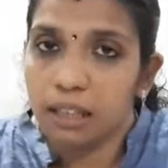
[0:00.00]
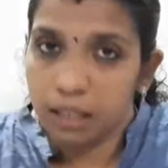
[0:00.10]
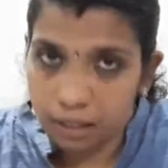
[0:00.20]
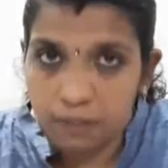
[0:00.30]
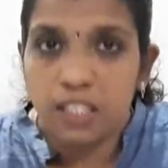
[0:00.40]

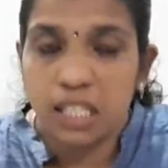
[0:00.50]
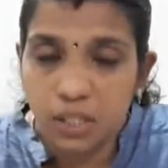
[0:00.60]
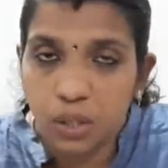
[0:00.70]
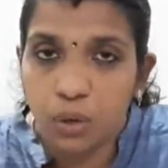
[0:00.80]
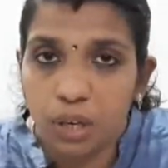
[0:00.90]

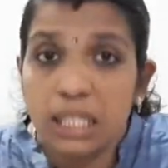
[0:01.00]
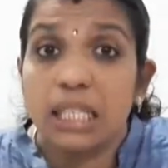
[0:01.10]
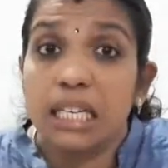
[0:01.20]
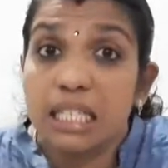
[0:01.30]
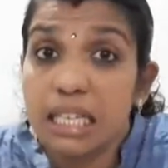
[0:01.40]
is known as
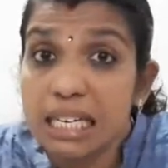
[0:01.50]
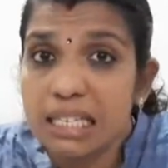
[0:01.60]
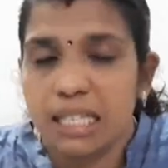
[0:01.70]
tilt